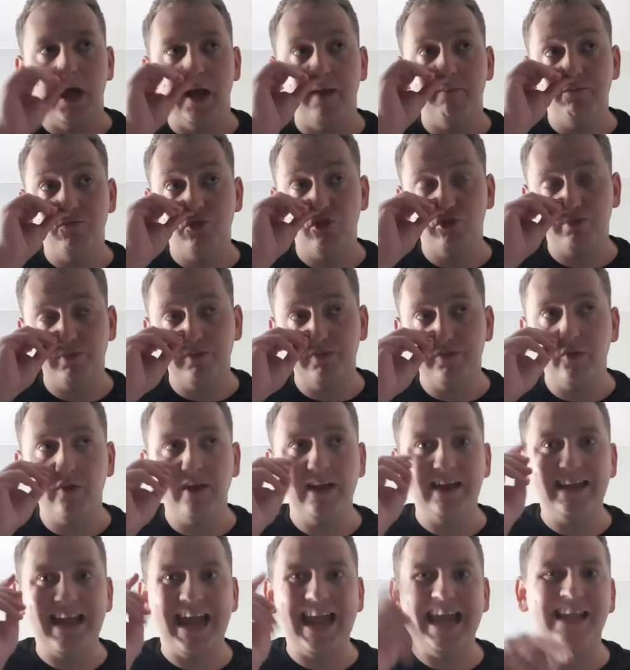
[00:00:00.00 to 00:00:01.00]
Just before I
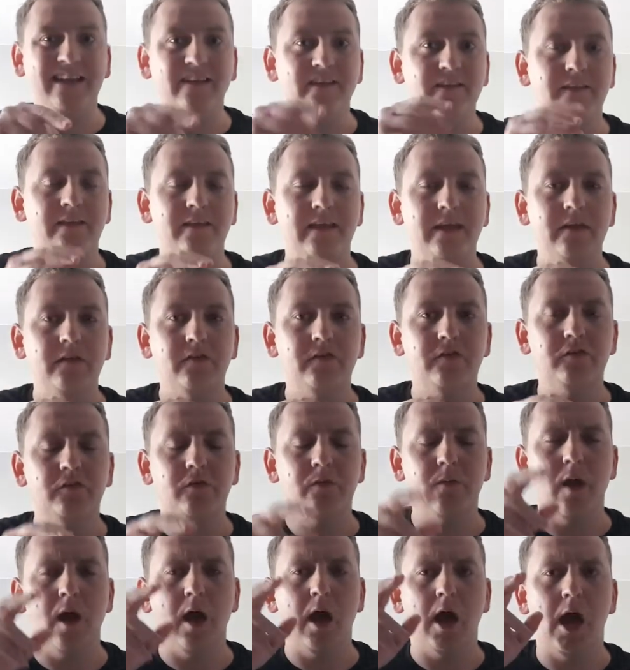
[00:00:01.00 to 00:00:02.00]
get into this,
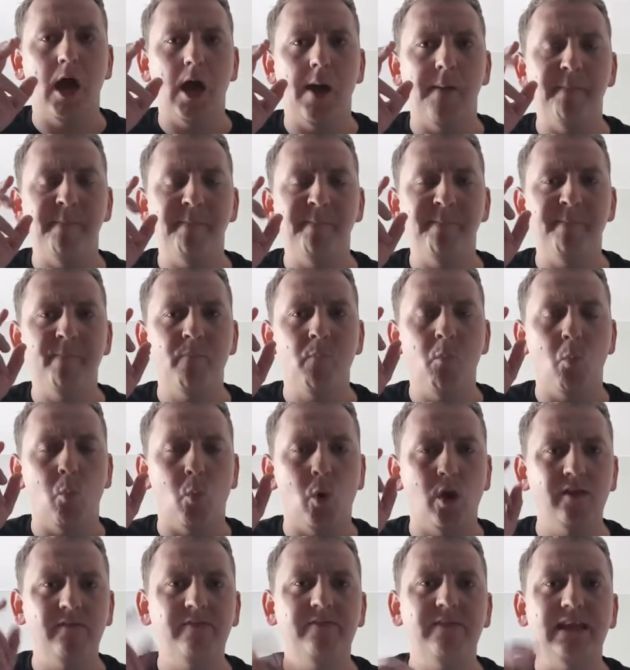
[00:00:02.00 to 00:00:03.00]

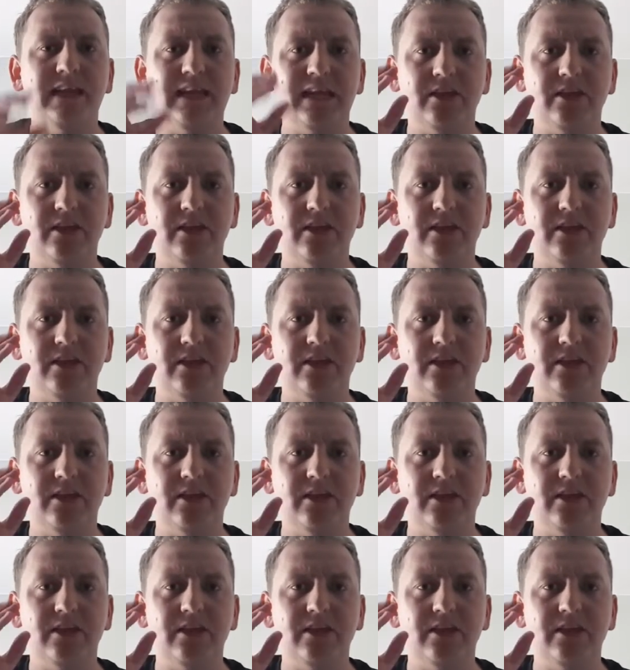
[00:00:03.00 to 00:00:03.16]
one of the